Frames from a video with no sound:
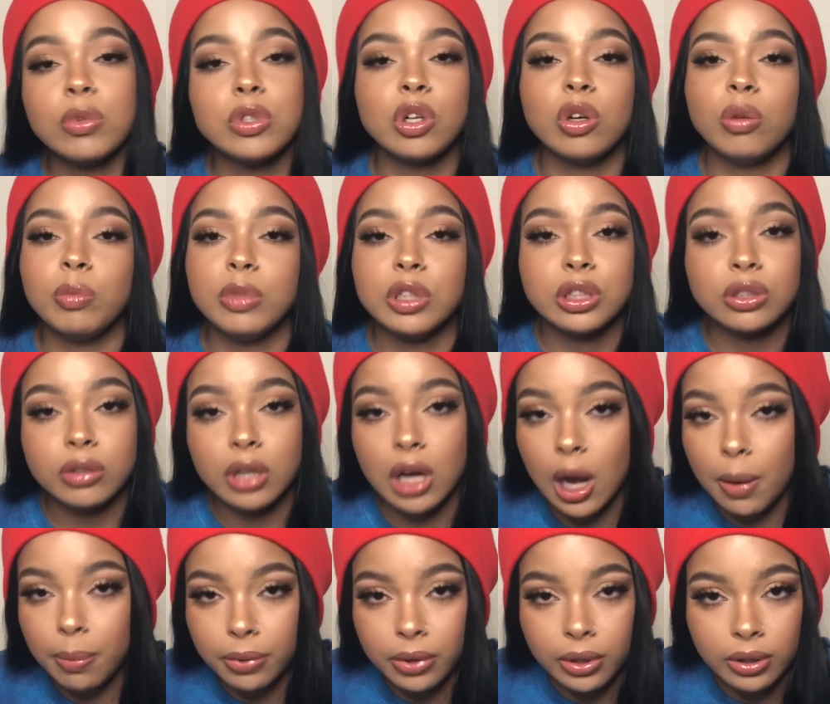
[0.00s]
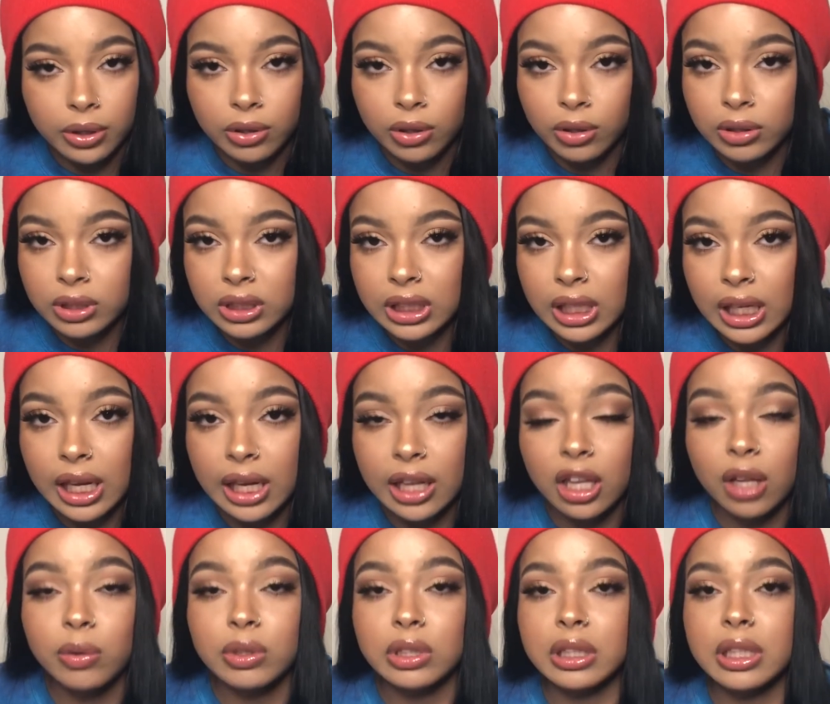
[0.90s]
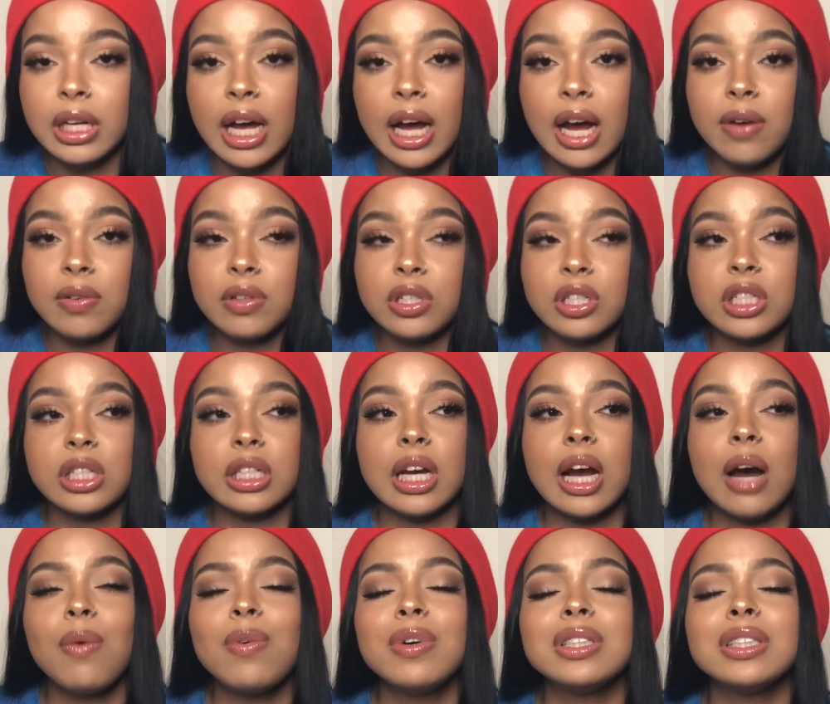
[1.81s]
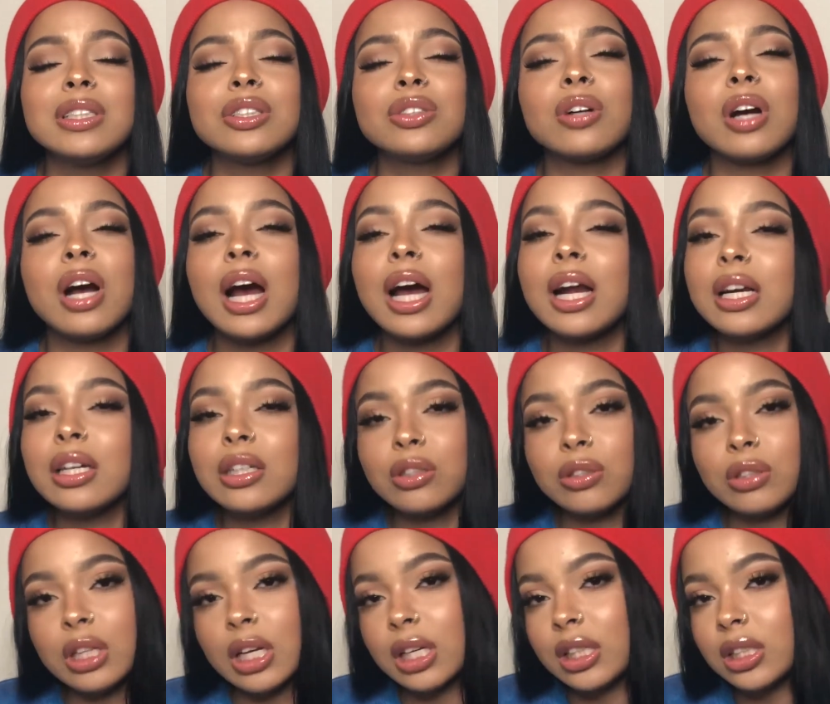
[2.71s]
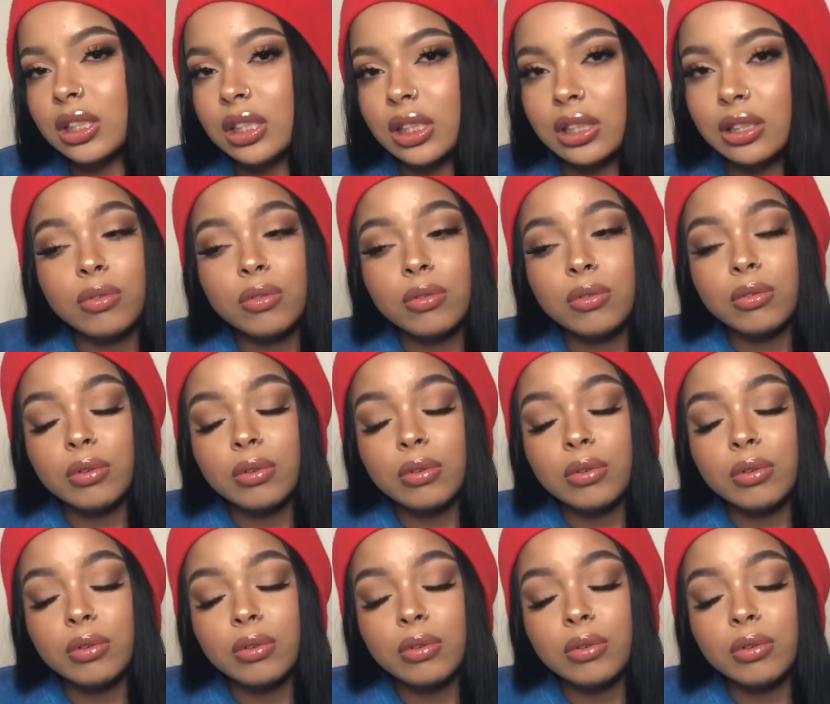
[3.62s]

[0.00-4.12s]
gonna be scrapping, you know what I'm saying? And there was knives and shit. I wasn't trying to do that shit.